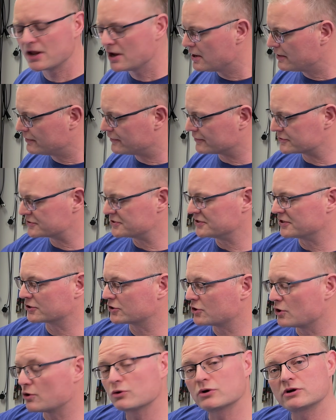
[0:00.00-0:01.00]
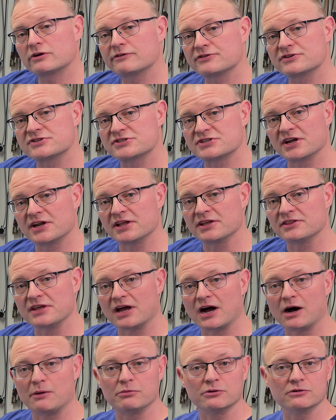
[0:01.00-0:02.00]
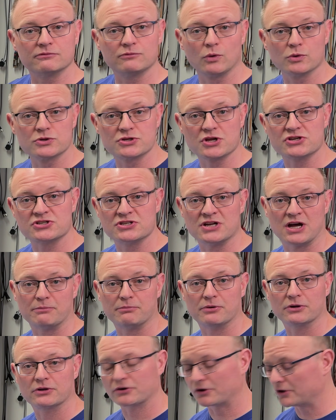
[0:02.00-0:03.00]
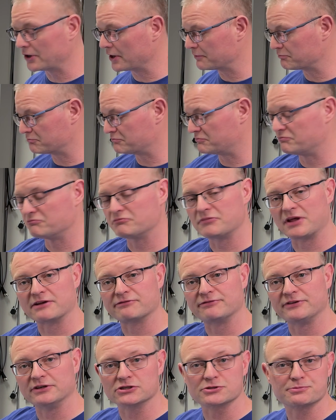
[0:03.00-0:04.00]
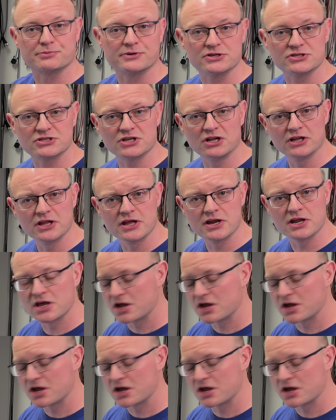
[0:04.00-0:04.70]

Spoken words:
There is an encoder for setting the output voltage and output current, and that feels pretty solid.